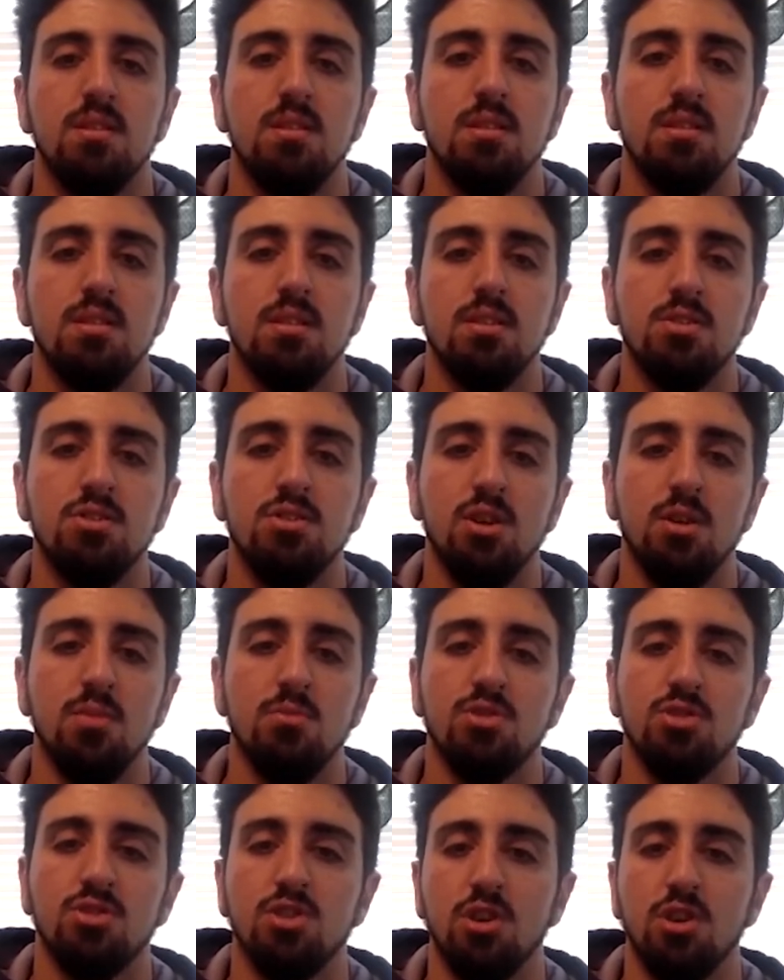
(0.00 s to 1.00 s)
This year, I'm
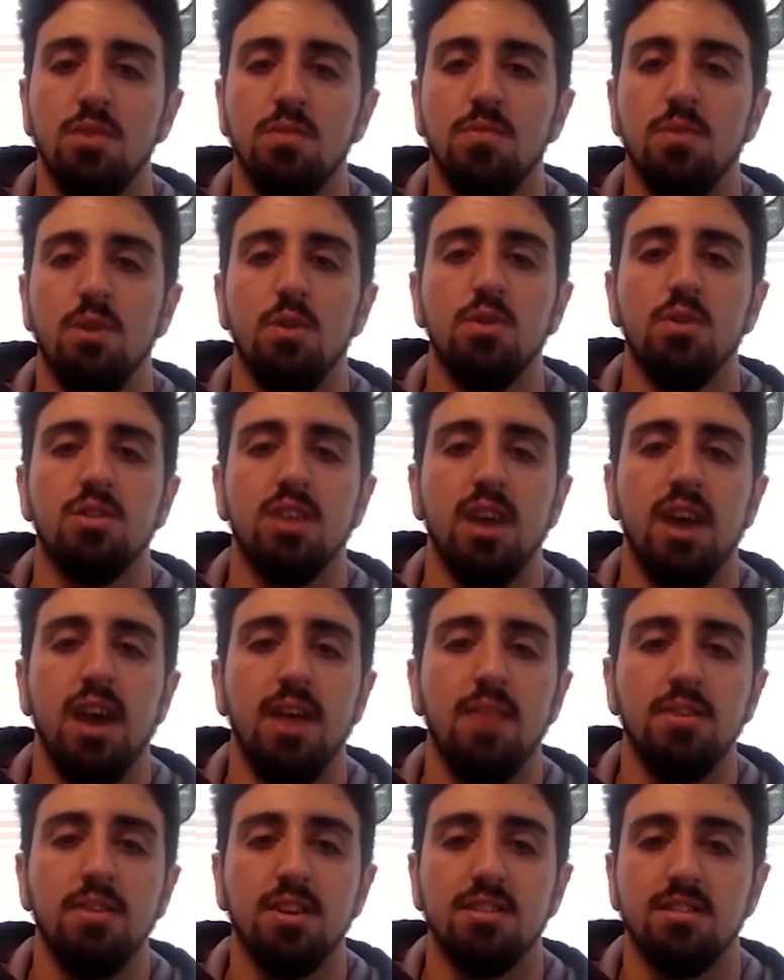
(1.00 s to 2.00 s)
just looking forward to
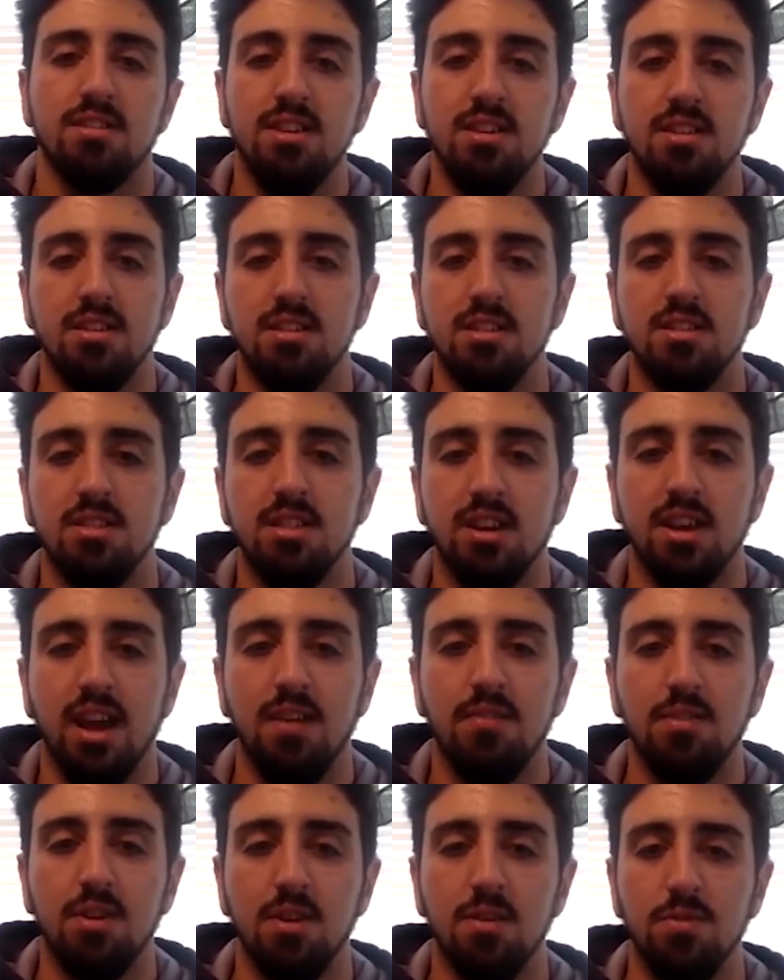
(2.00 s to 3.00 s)
having a season, like
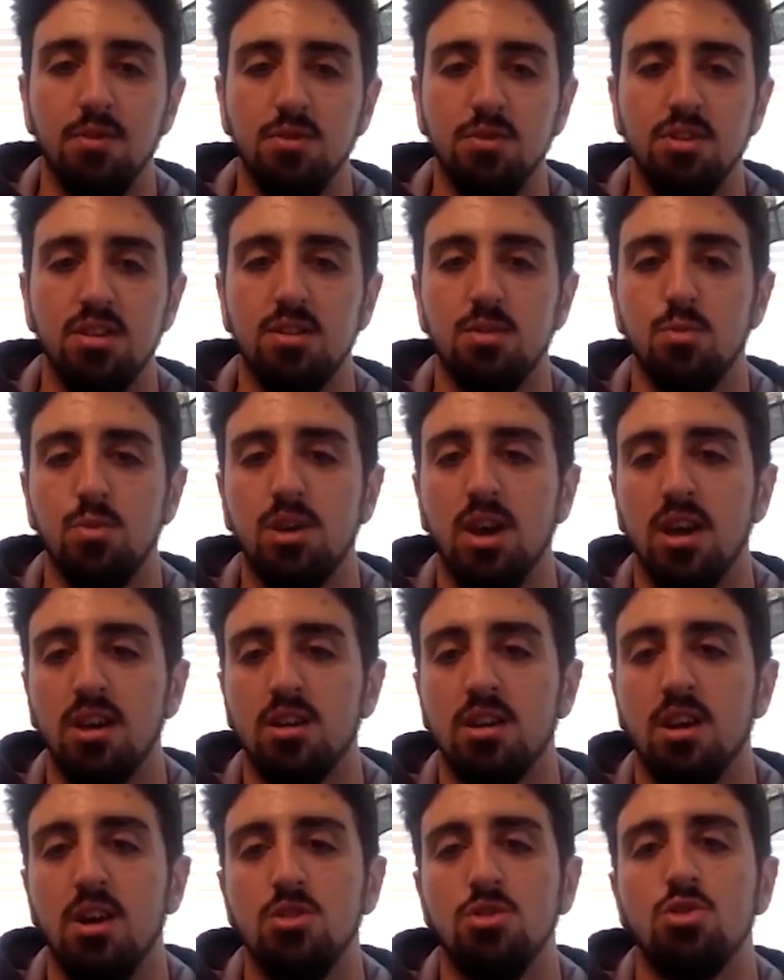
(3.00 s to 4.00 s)
having a full season. We
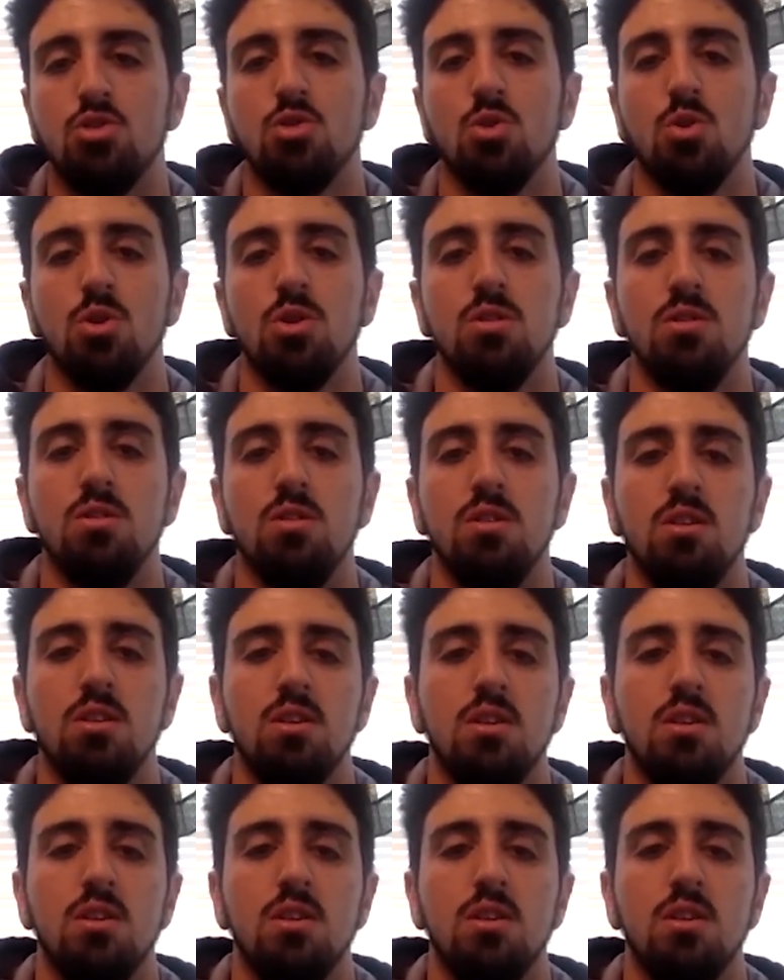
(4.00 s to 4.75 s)
got cut short.